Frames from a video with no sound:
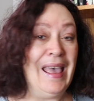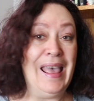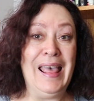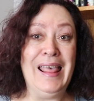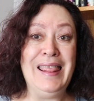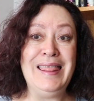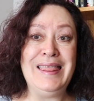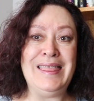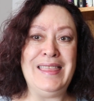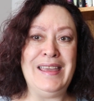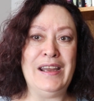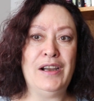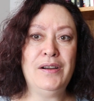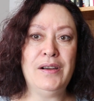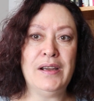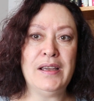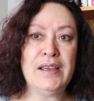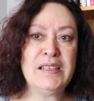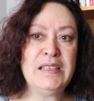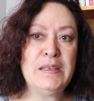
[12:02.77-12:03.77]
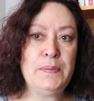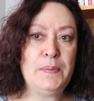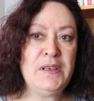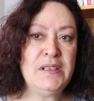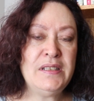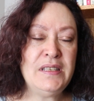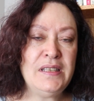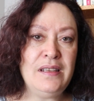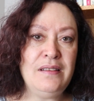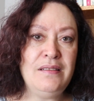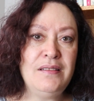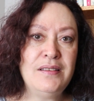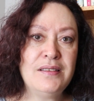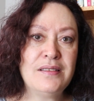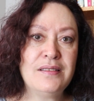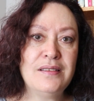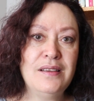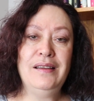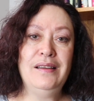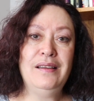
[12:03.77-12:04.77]
and their
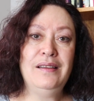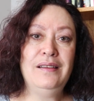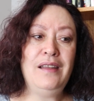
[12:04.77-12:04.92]
expertise,